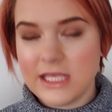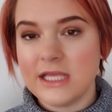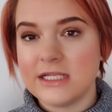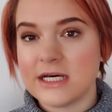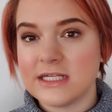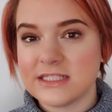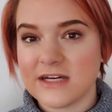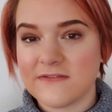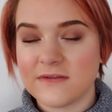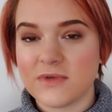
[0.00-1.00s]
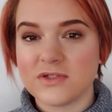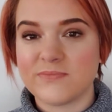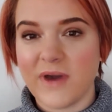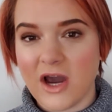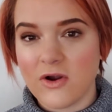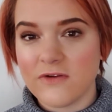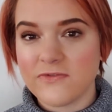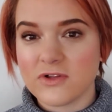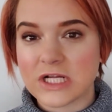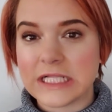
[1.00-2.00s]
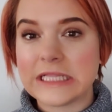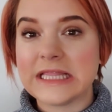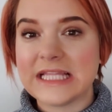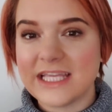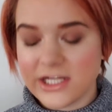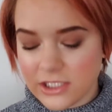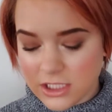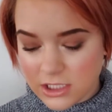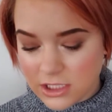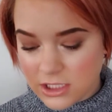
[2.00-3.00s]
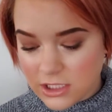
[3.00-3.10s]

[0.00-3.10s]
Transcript: he does have the most powerful, clear